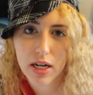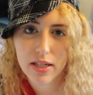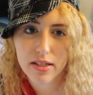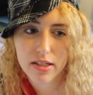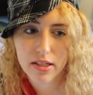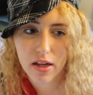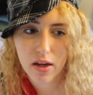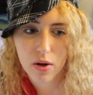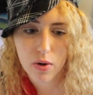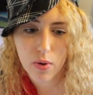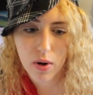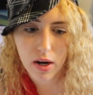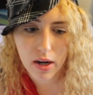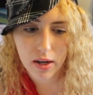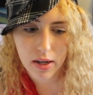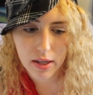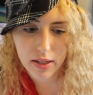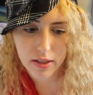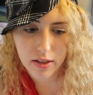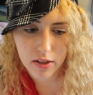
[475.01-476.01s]
not to go
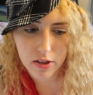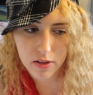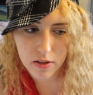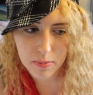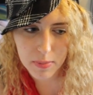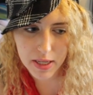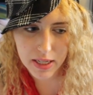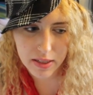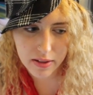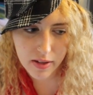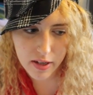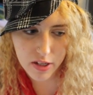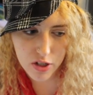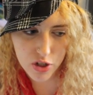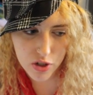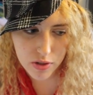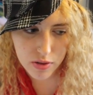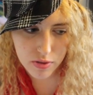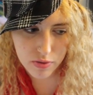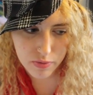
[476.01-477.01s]
on other
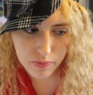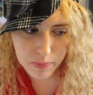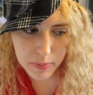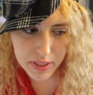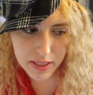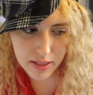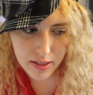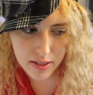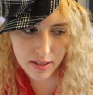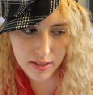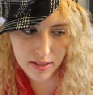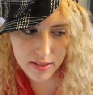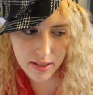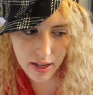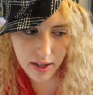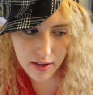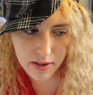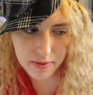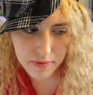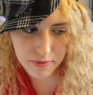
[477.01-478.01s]
medication because
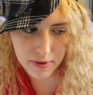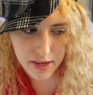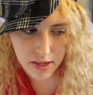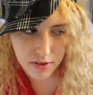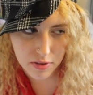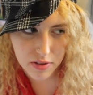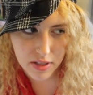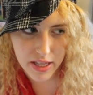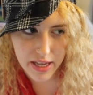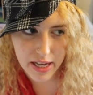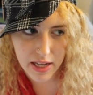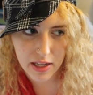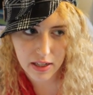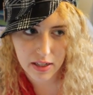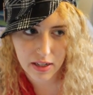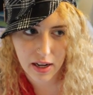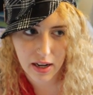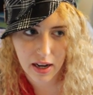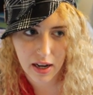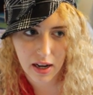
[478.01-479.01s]
I have found
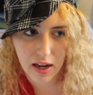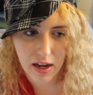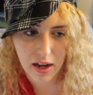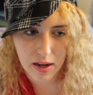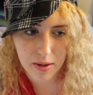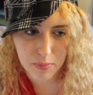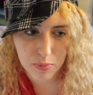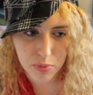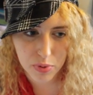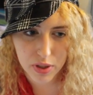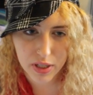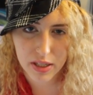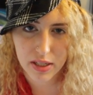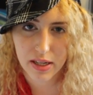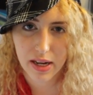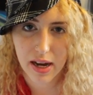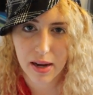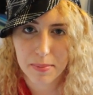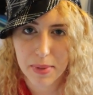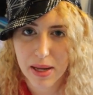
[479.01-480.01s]
that
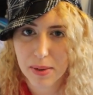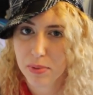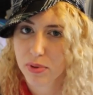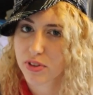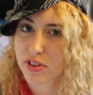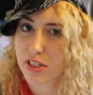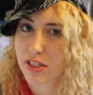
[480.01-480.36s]
I'm able